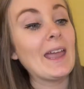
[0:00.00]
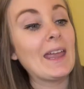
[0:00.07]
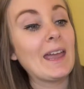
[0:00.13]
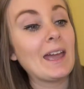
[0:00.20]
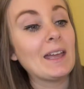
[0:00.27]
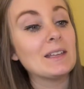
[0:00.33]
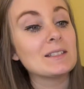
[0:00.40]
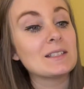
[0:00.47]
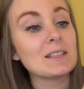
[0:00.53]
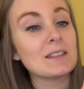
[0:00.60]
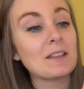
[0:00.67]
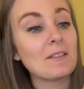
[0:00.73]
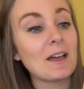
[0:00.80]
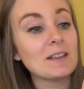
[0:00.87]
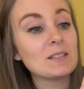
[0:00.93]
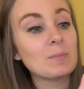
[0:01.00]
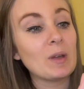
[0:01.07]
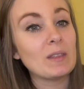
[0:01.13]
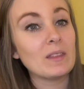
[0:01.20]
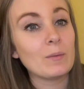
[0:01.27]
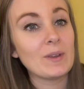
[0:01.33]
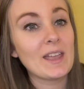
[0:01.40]
And the last
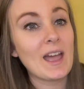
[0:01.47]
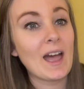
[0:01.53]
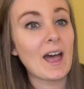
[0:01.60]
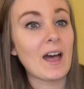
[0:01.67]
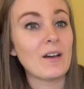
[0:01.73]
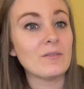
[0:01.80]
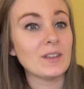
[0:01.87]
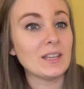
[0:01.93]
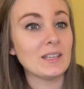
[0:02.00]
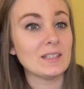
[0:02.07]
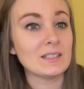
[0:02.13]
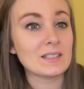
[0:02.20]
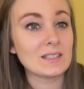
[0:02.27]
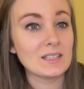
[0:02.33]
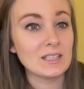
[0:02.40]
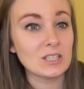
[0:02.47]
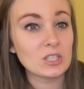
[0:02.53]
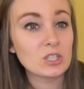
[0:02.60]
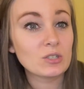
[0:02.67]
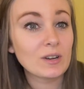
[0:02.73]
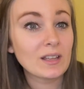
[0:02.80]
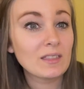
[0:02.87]
button that we have is the
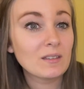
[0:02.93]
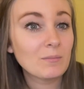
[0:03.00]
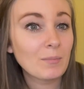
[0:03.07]
strengthen